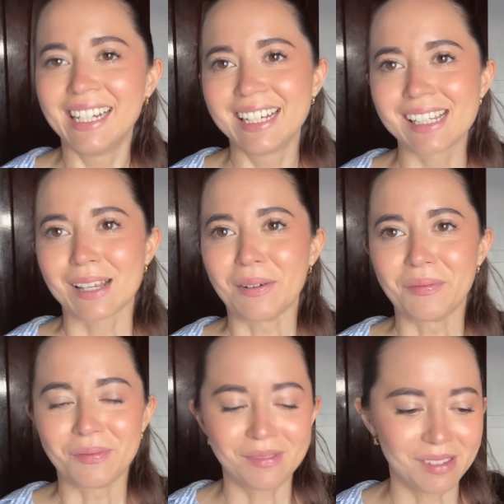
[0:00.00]
So,
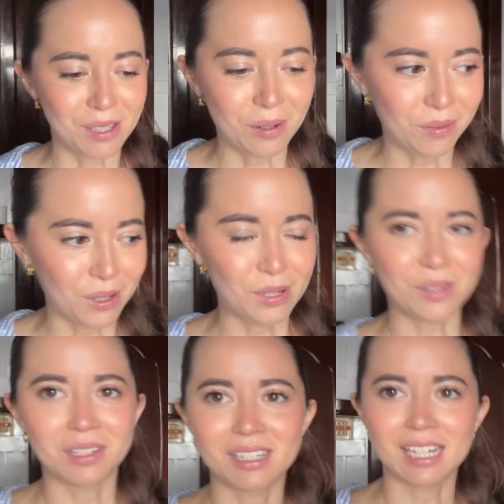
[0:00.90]
so far so
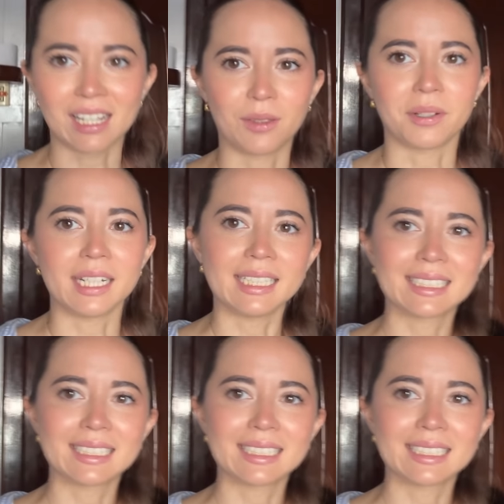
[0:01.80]
good day three.